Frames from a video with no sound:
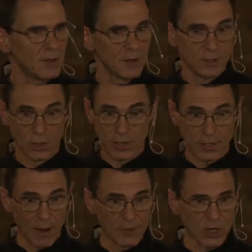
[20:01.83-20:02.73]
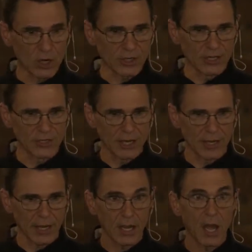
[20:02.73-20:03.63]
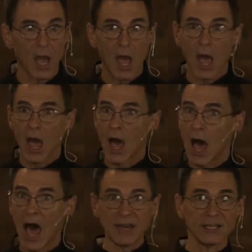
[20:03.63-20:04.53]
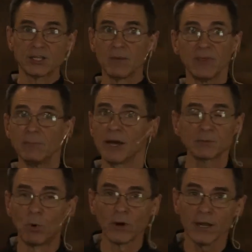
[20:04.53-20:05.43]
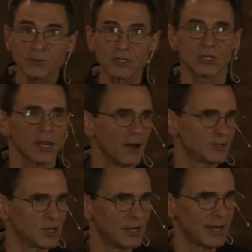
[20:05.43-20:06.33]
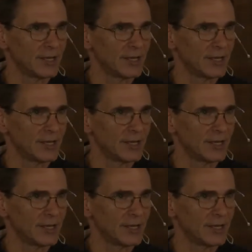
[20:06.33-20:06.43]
You didn't come to church on Sunday. I did something much more interesting on Sunday,